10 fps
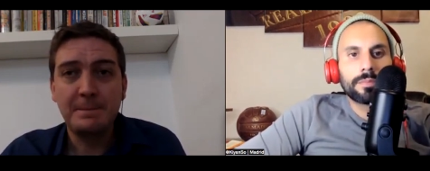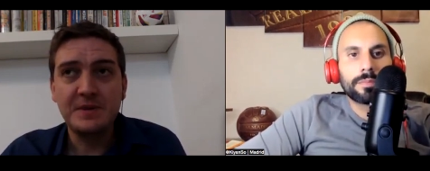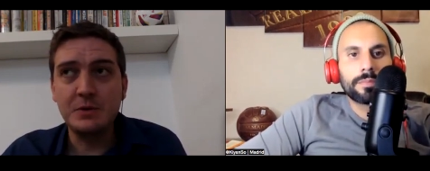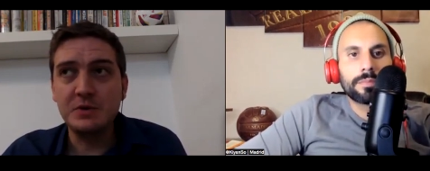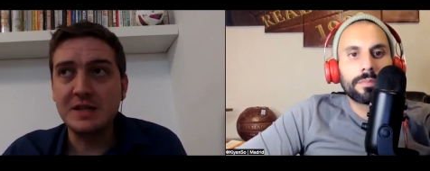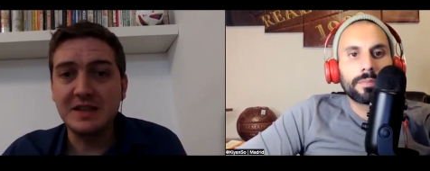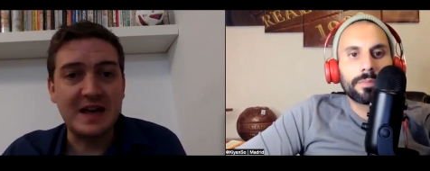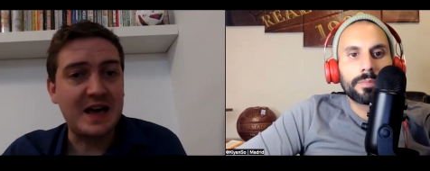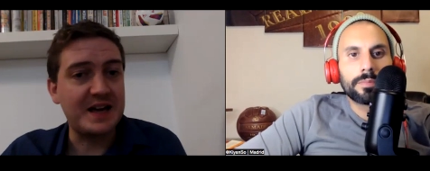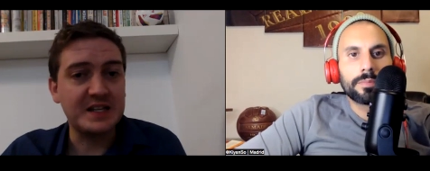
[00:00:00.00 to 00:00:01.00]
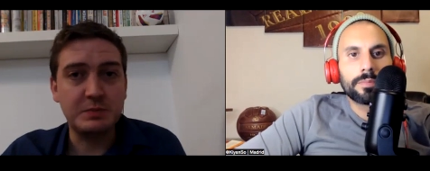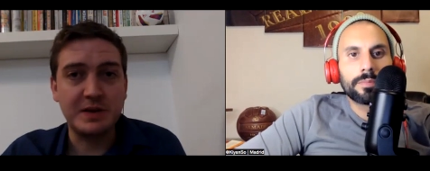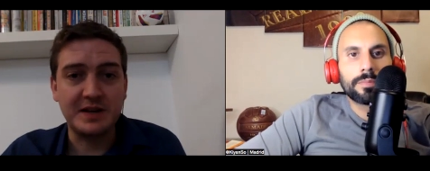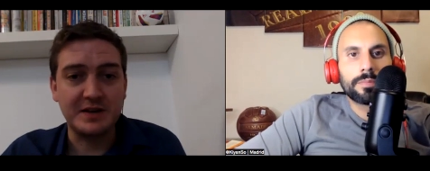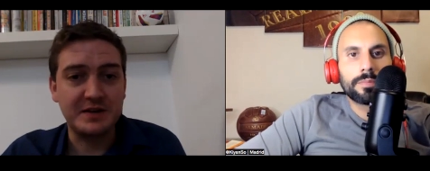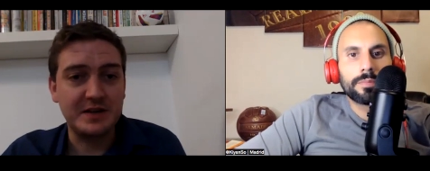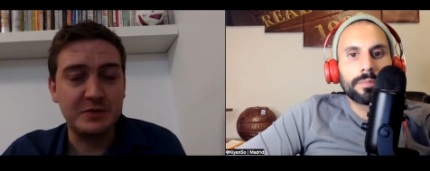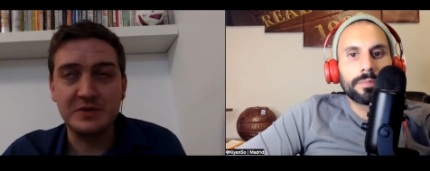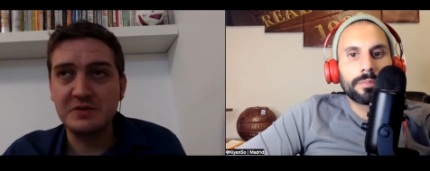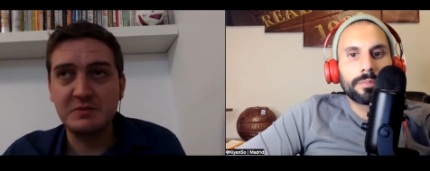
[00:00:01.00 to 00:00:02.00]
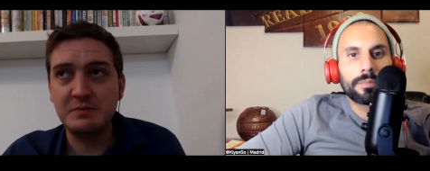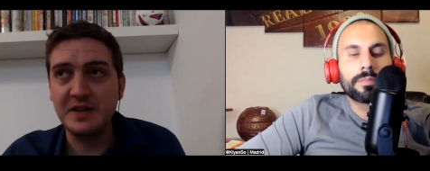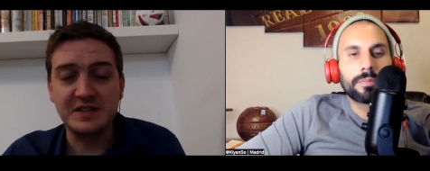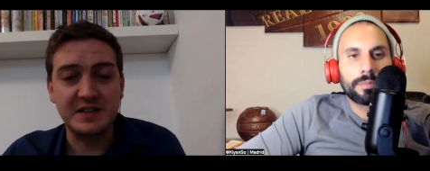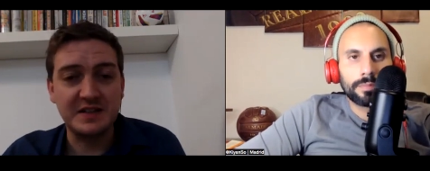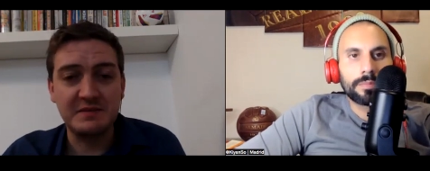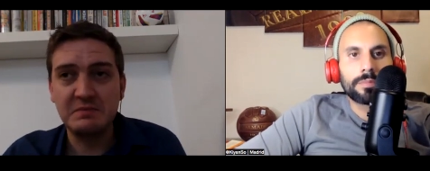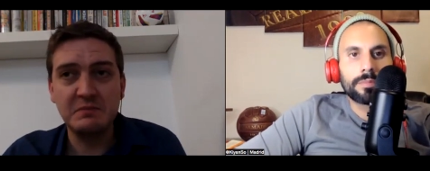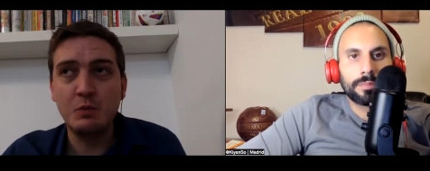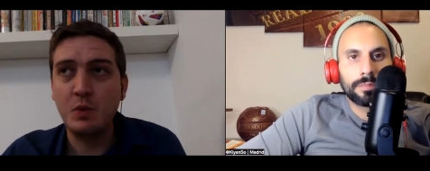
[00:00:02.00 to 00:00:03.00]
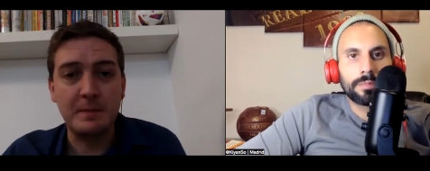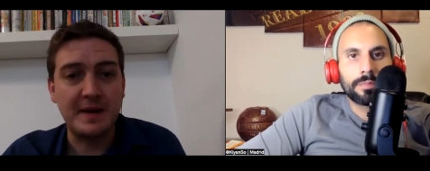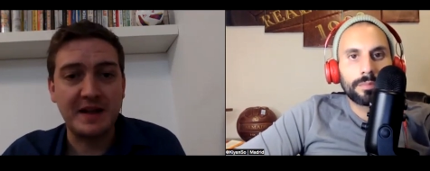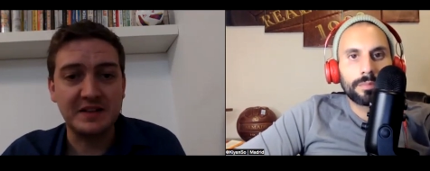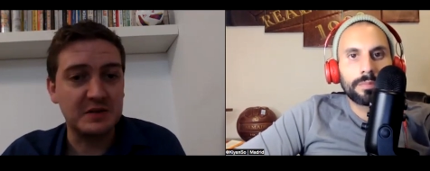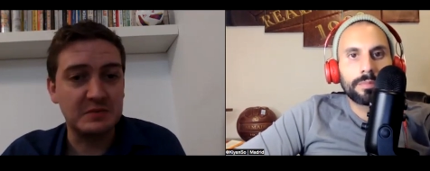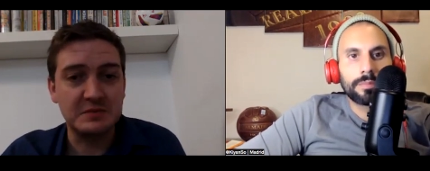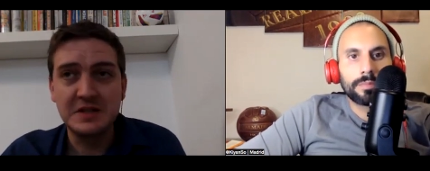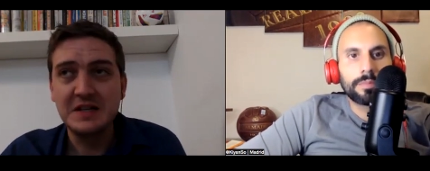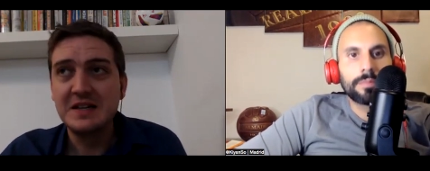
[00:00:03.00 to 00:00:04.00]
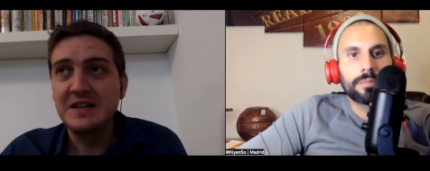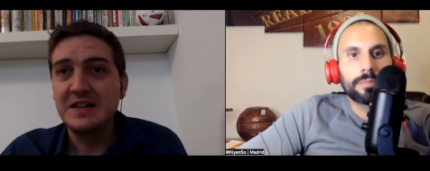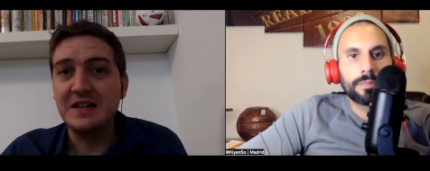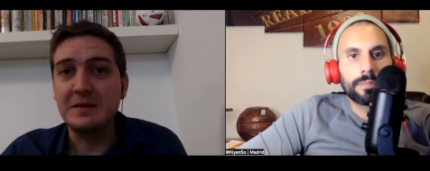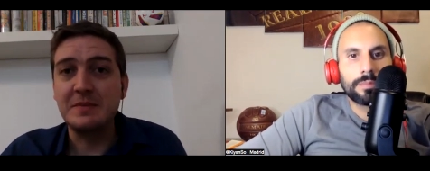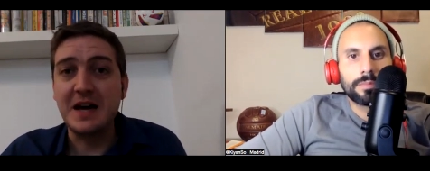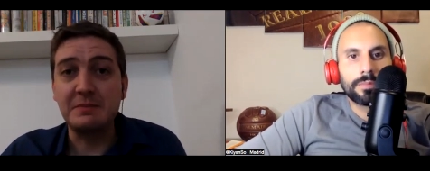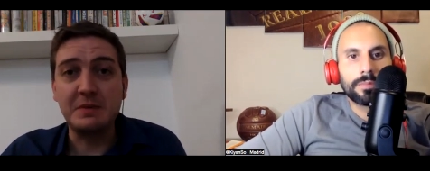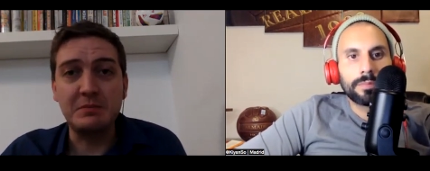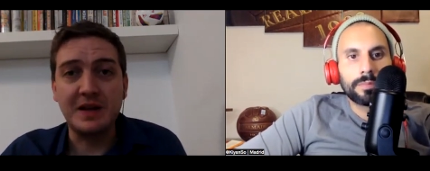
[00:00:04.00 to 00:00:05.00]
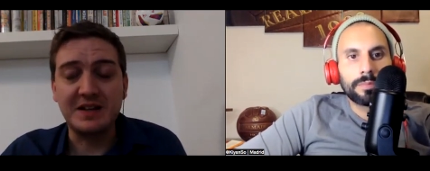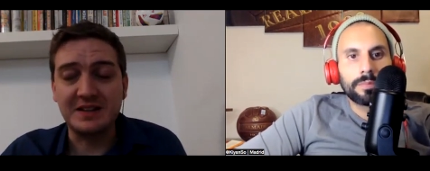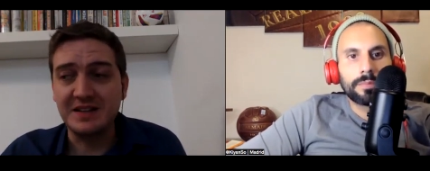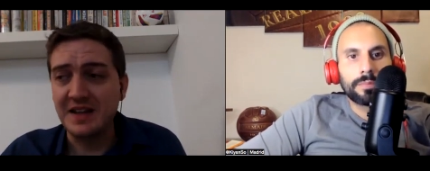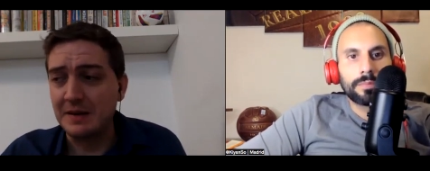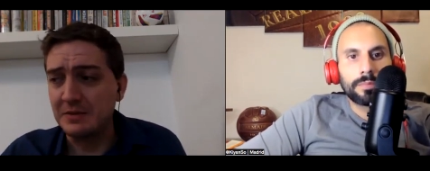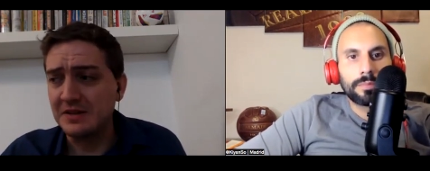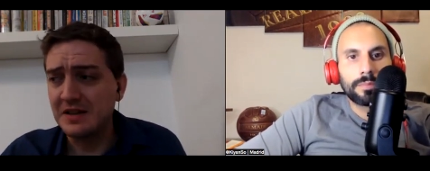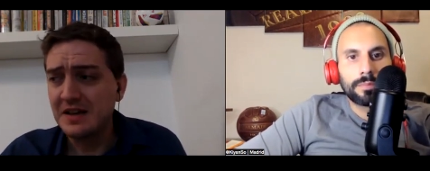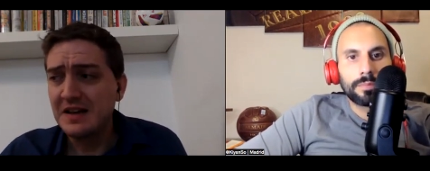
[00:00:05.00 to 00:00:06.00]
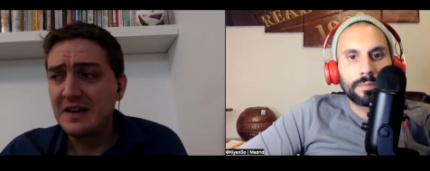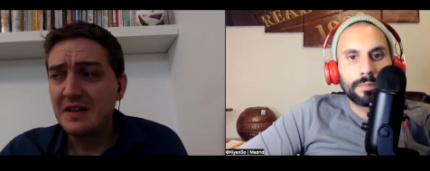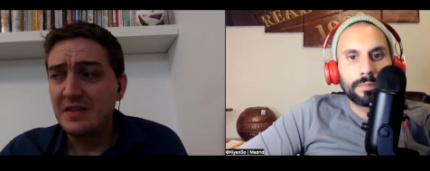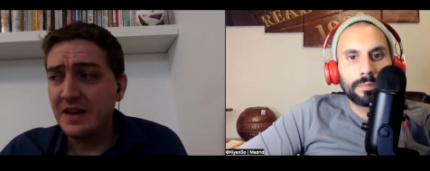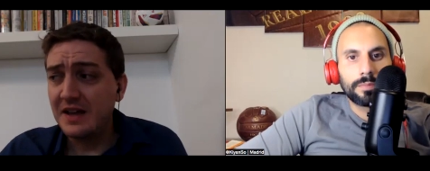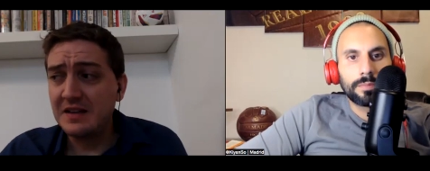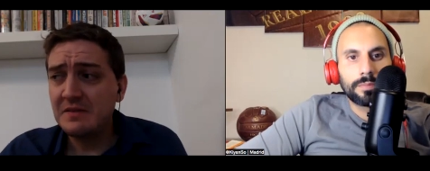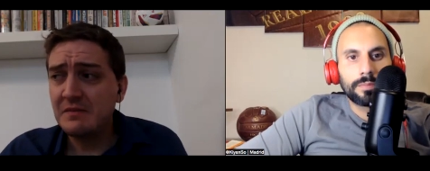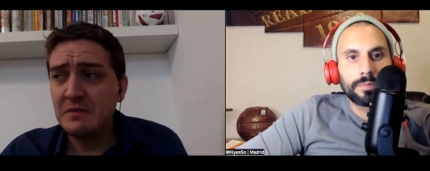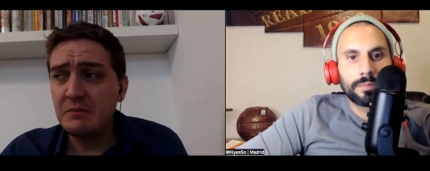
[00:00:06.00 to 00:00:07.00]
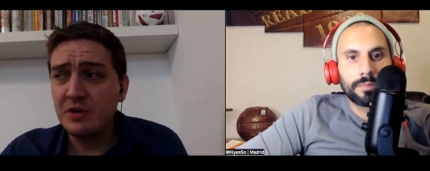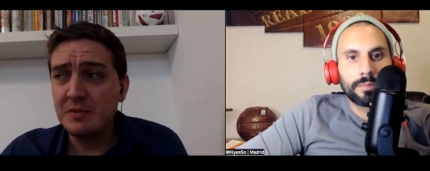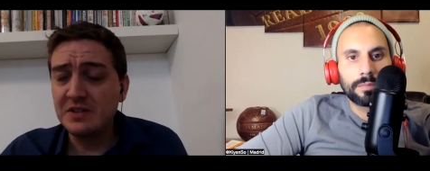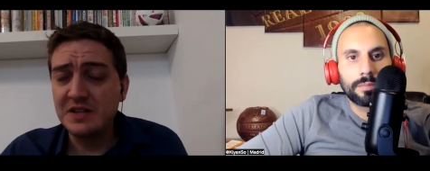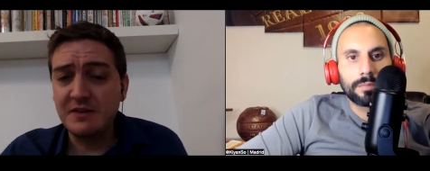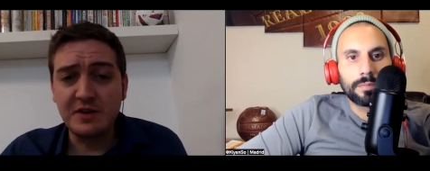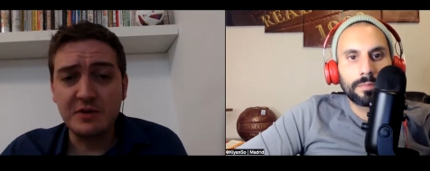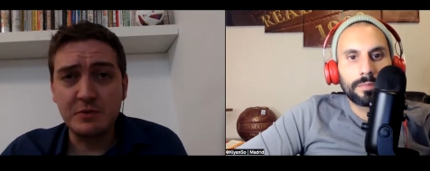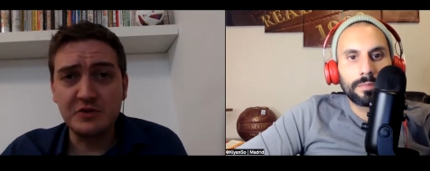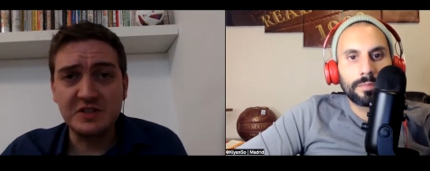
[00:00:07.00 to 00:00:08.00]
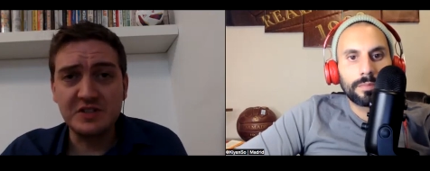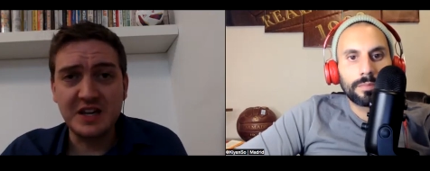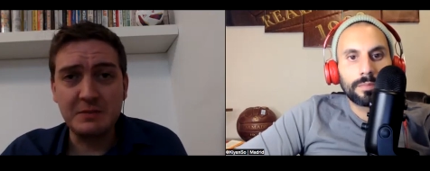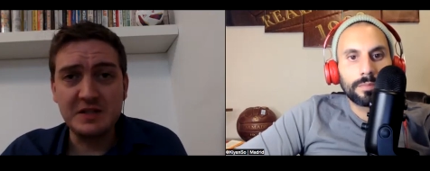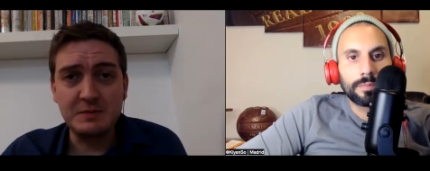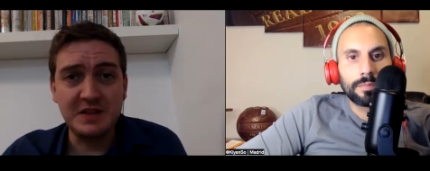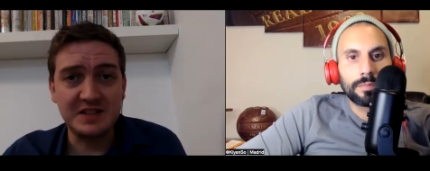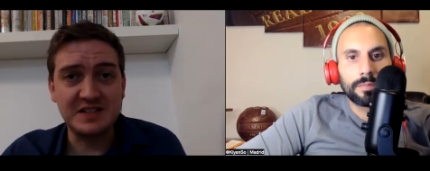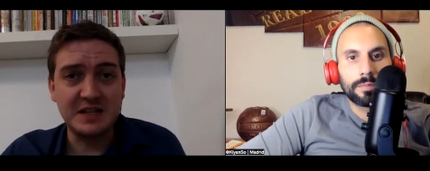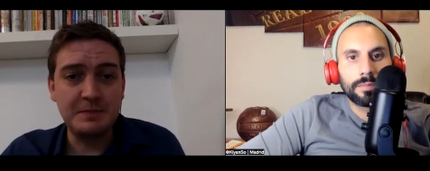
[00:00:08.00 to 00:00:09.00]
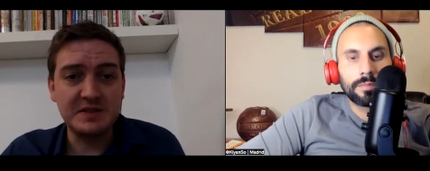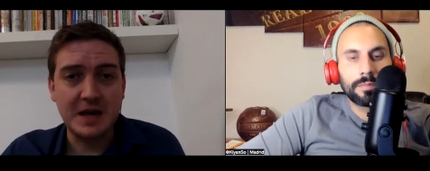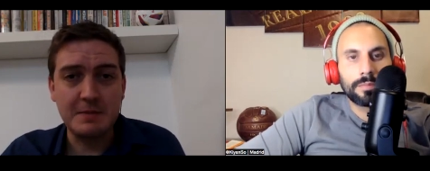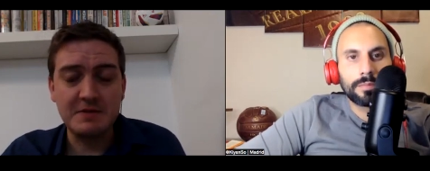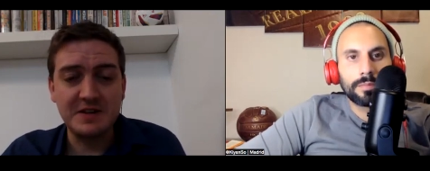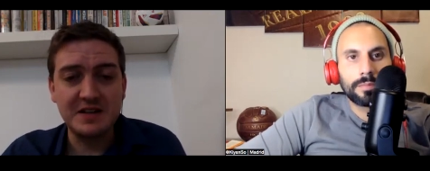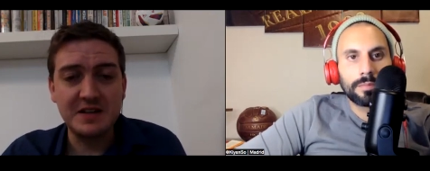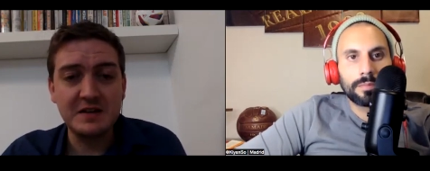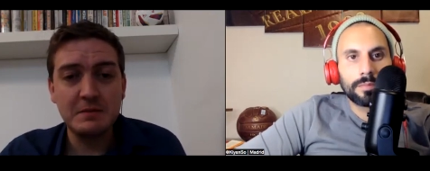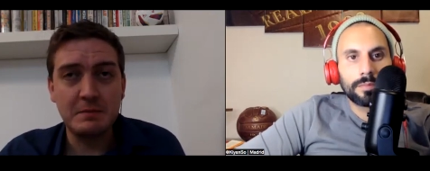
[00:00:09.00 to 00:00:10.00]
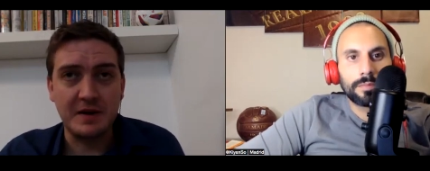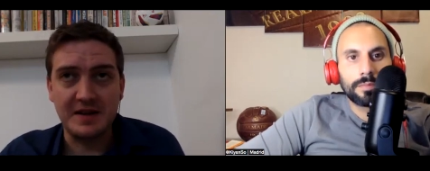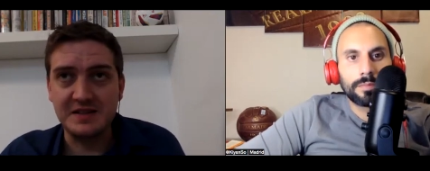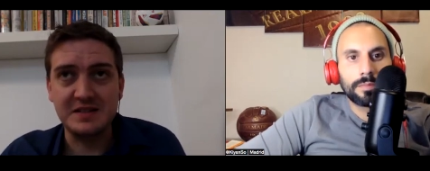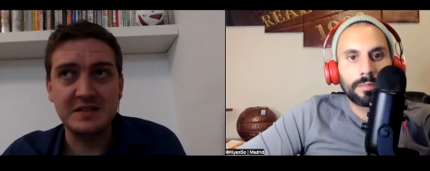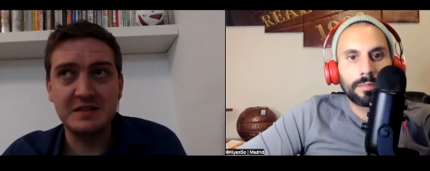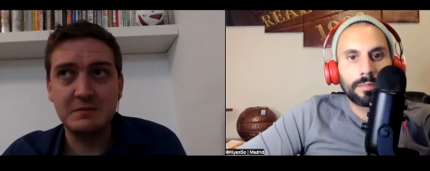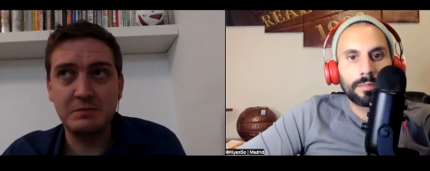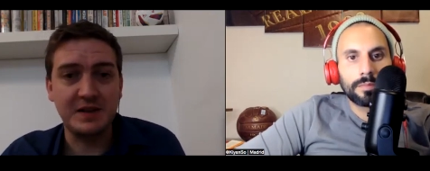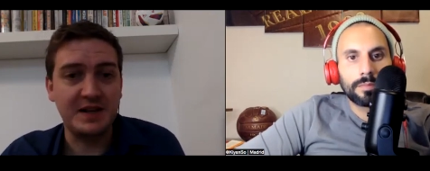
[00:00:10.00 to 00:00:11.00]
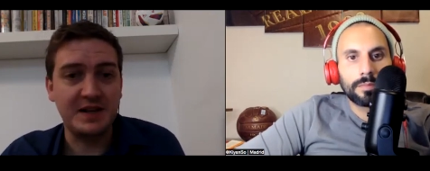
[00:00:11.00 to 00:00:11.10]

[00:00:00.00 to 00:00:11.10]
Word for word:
Speaker 1: he was like the highest player. He was basically where Bellingham um, had been playing in the diamond. Then pretty much every other Modric game, he's been as deep as Camavinga, but isn't play.